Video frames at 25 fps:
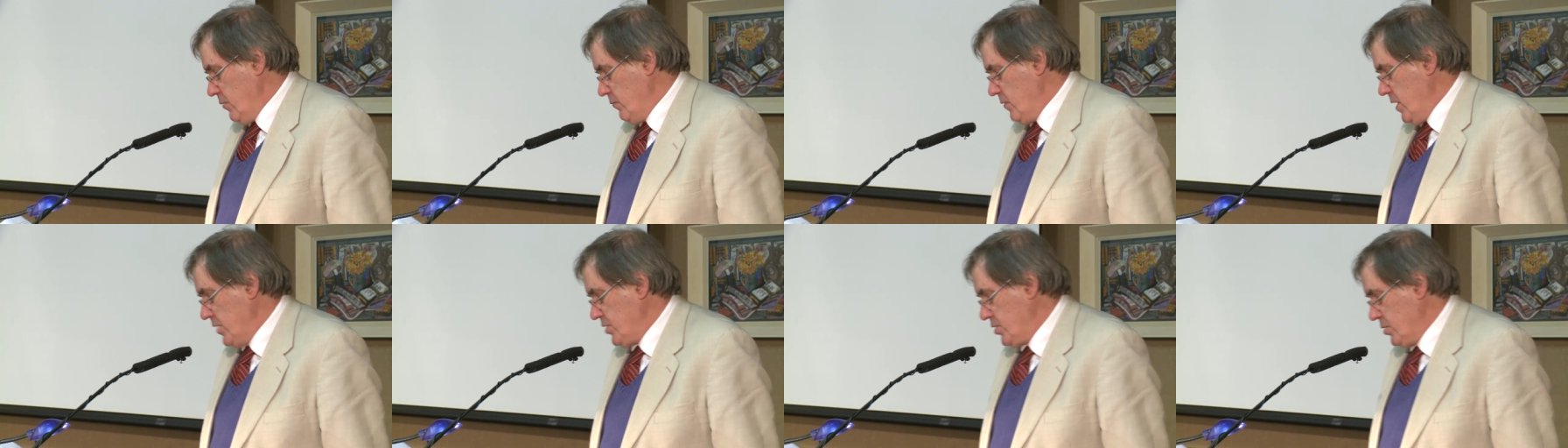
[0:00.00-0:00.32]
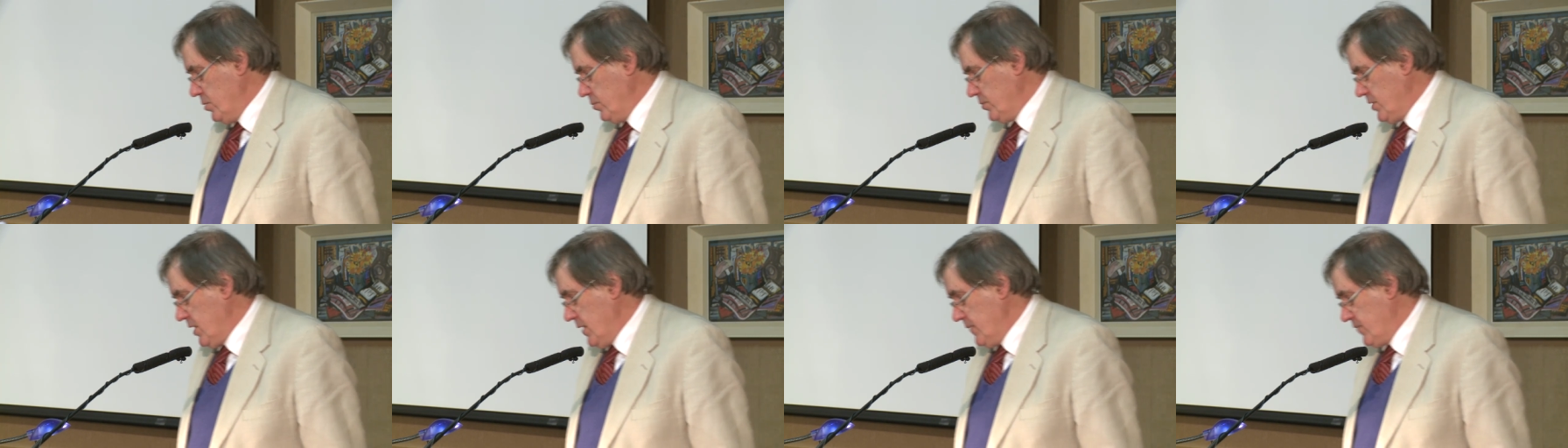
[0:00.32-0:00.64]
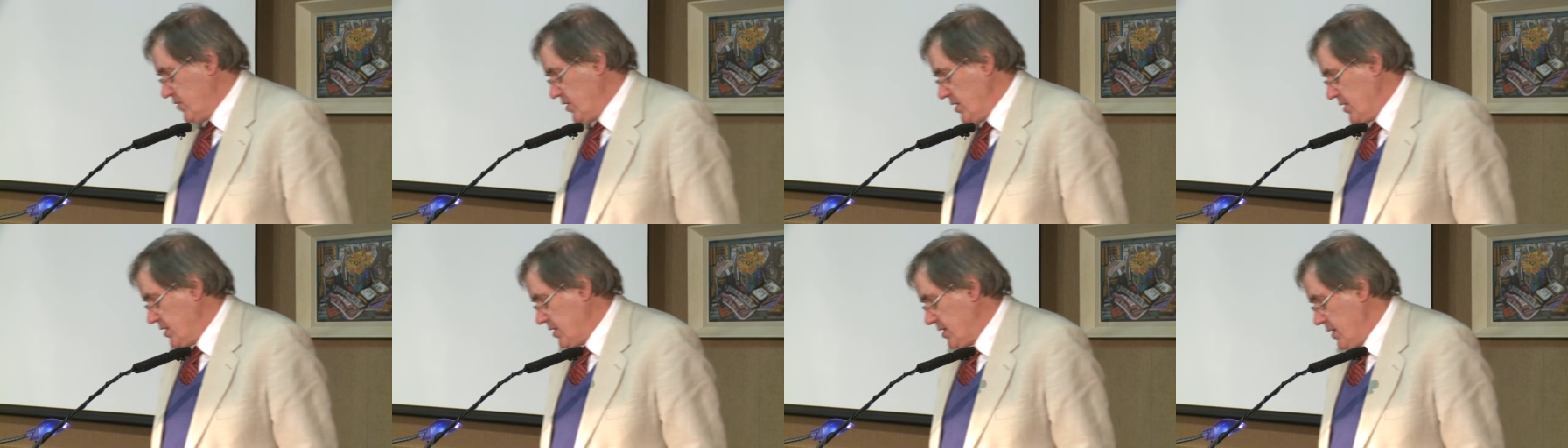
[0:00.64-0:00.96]
Reginald
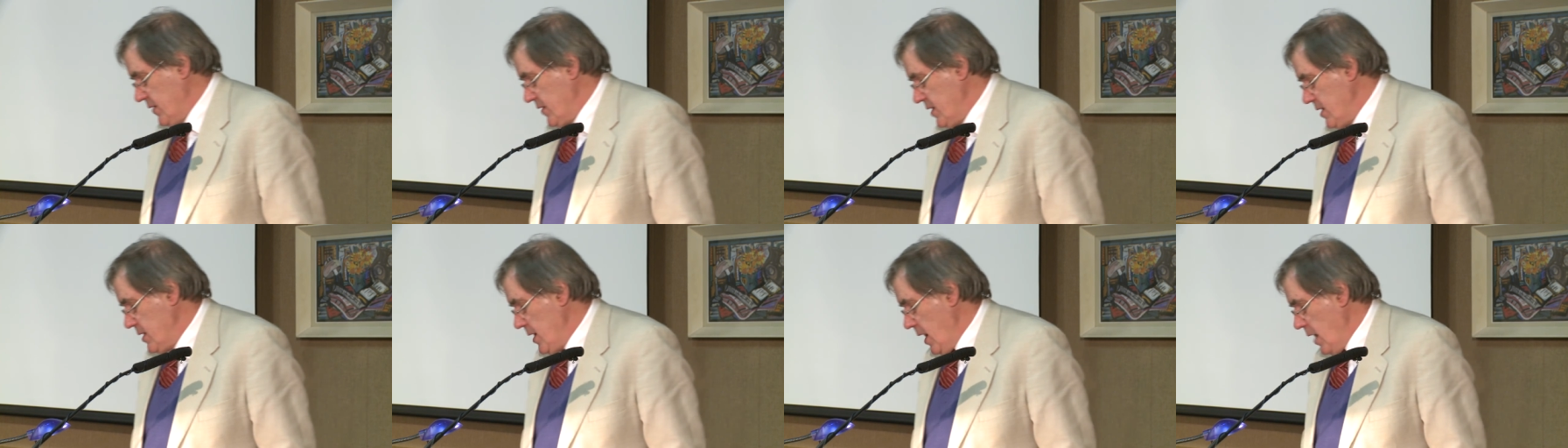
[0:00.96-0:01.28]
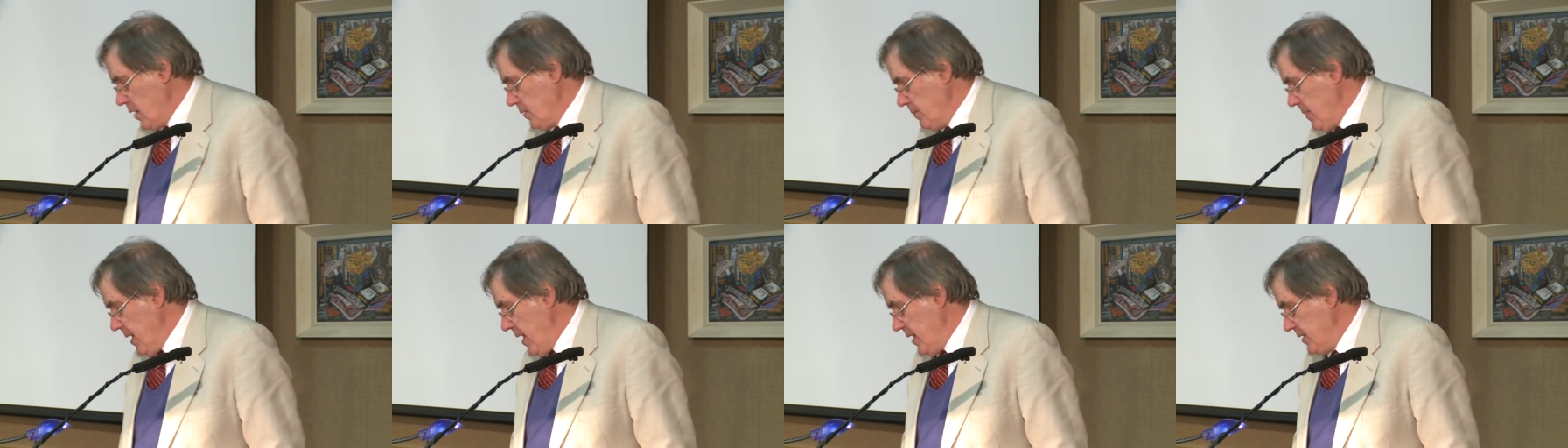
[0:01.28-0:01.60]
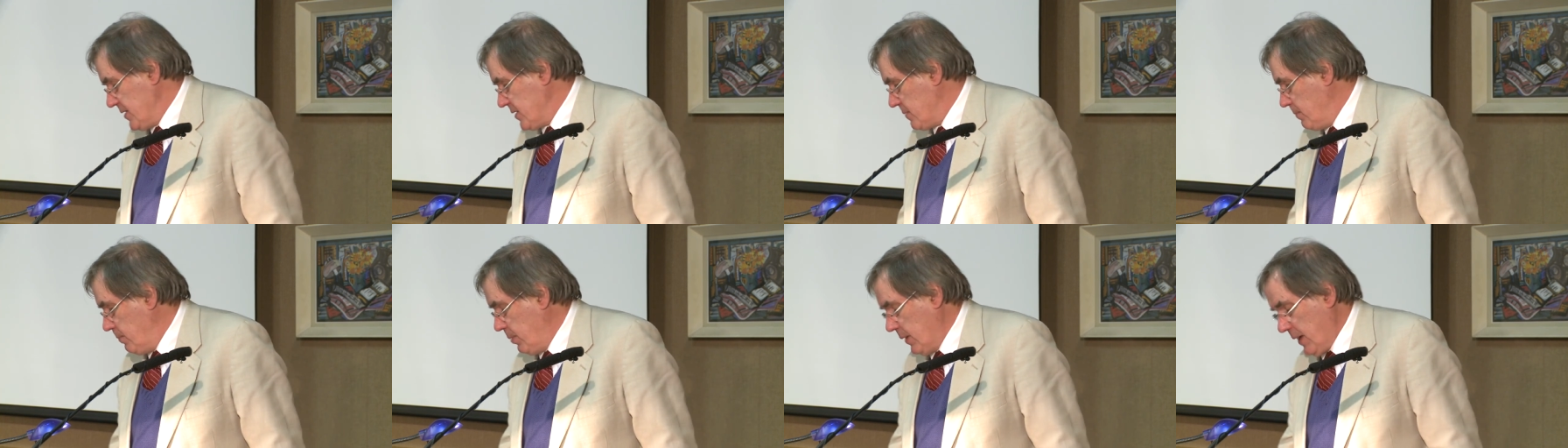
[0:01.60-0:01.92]
gives us the young
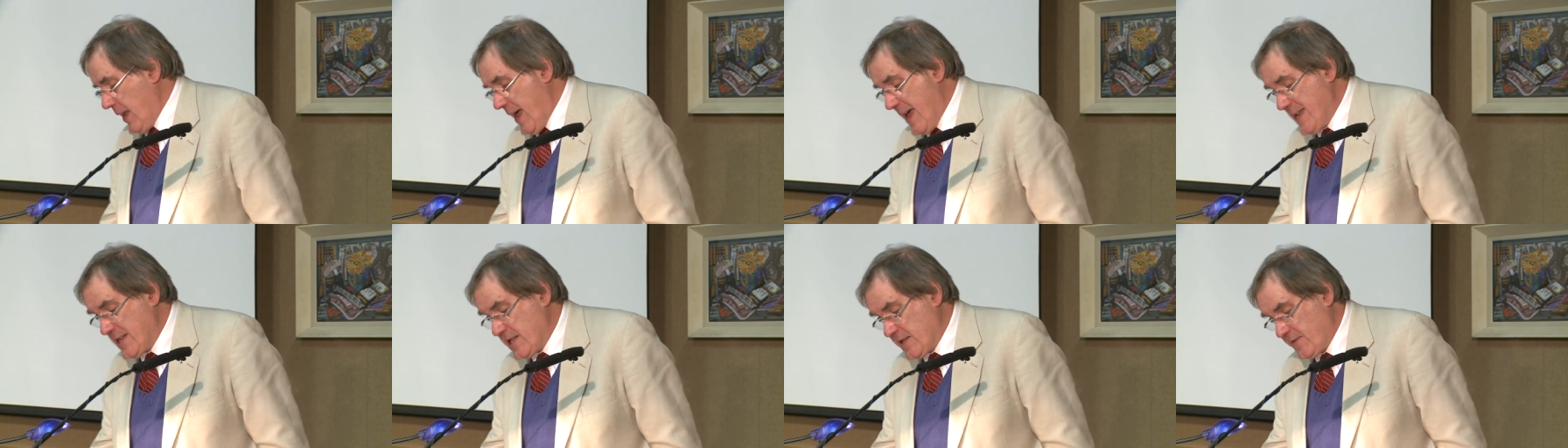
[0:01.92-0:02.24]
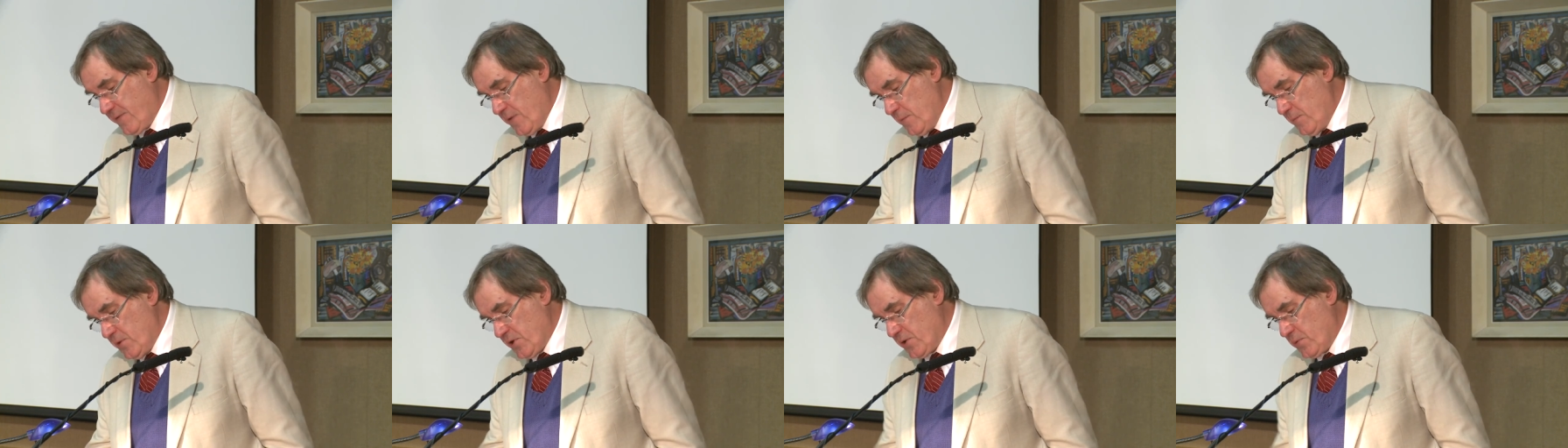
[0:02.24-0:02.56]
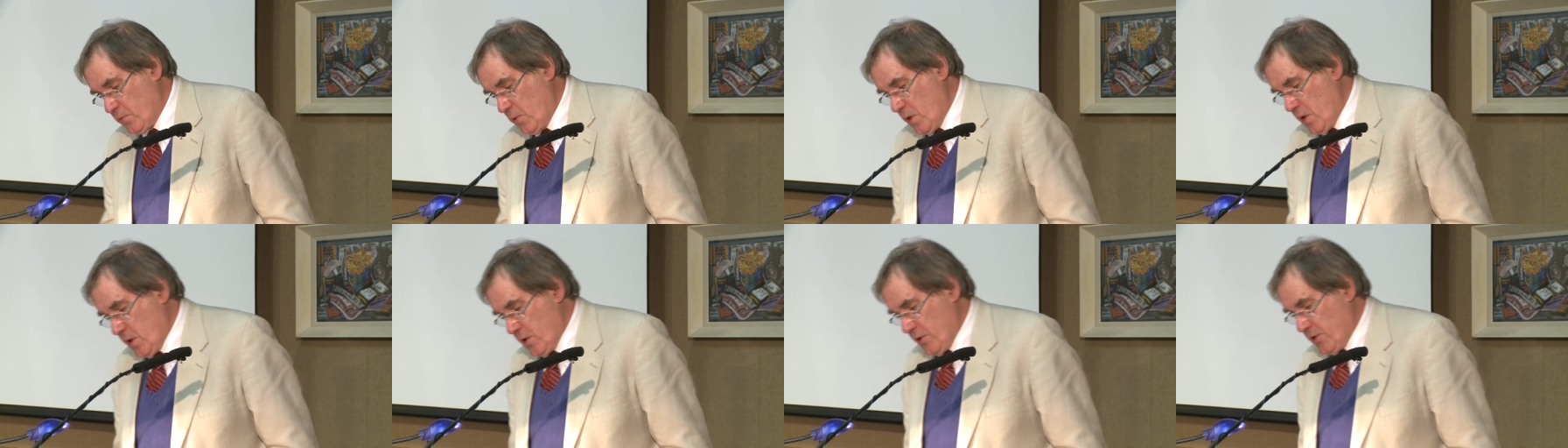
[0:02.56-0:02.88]
man's
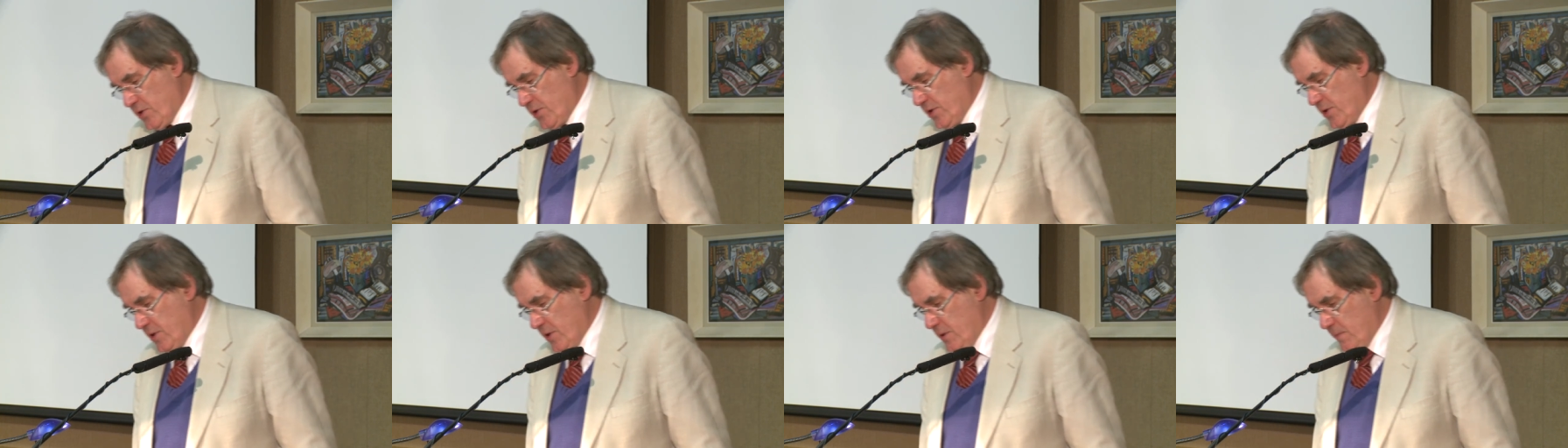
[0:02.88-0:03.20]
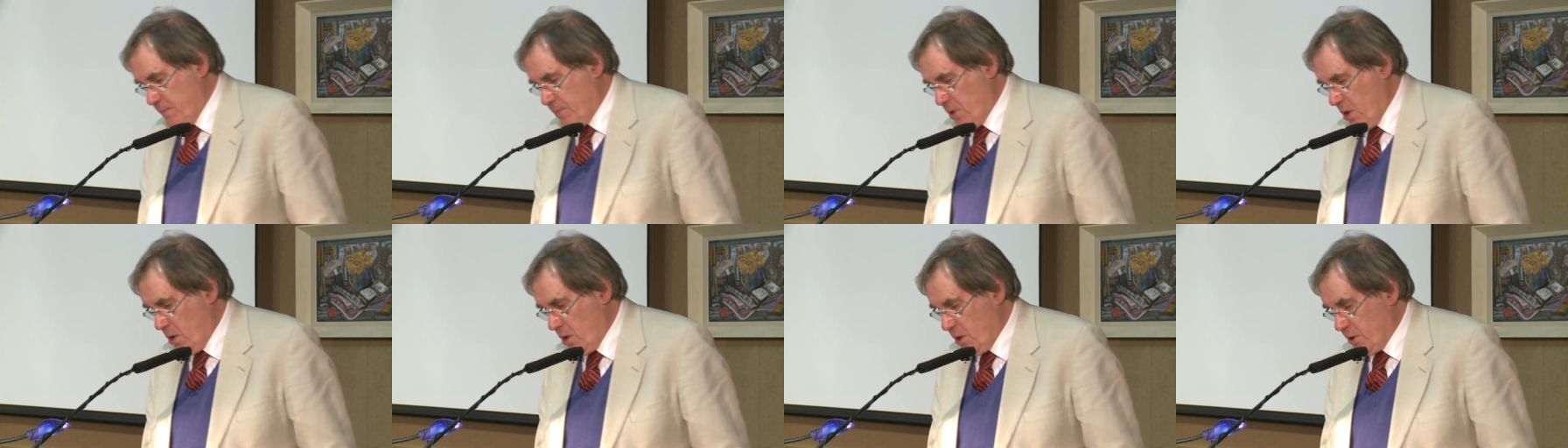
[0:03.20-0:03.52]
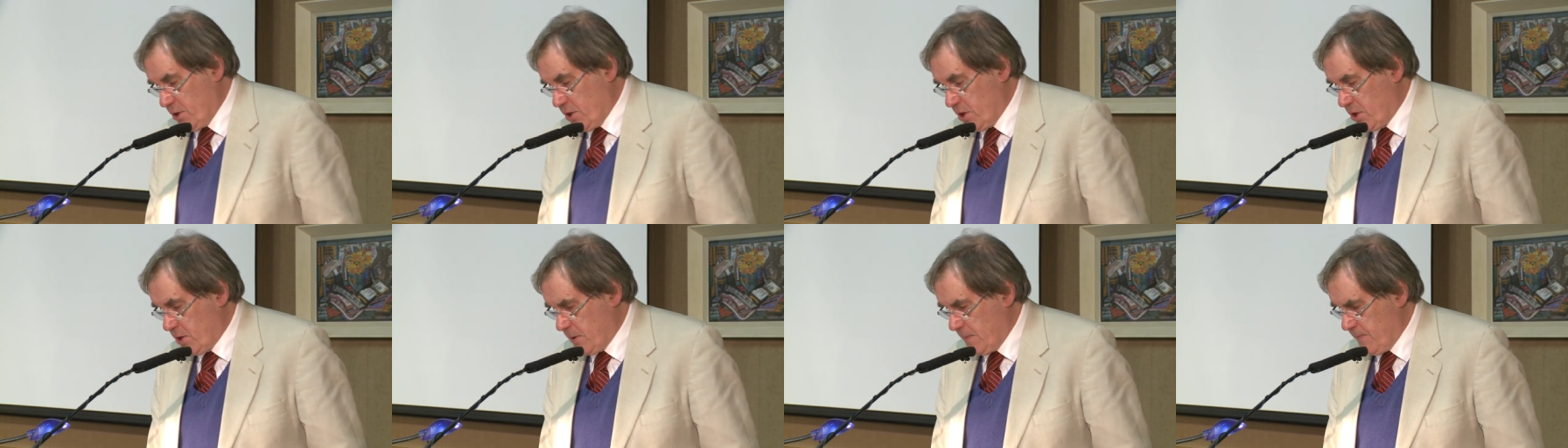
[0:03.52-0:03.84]
blasphemous words to the
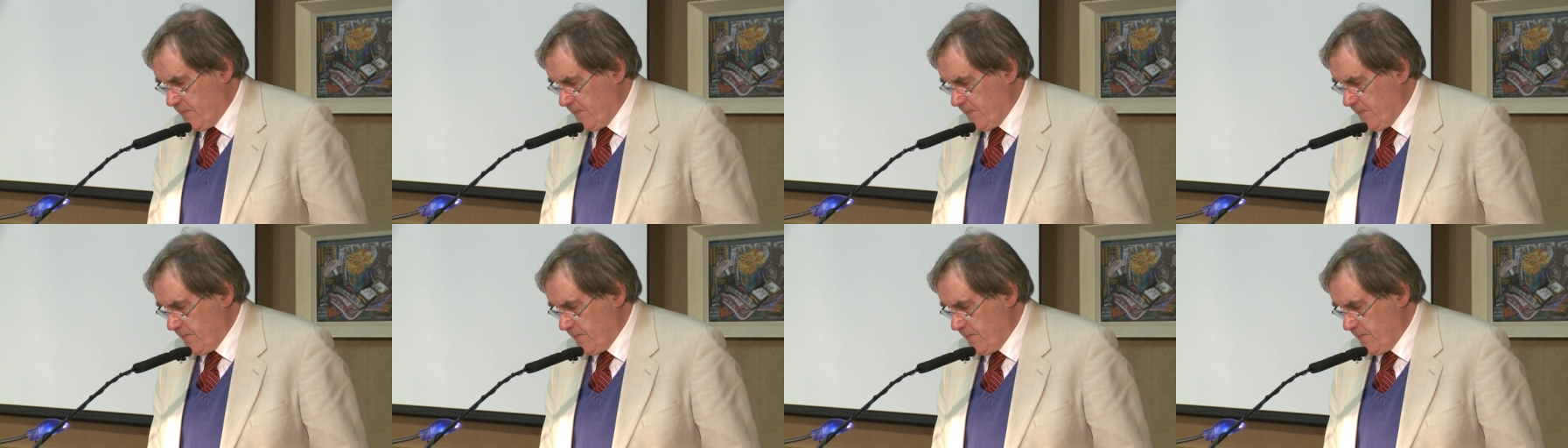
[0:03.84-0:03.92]
birds.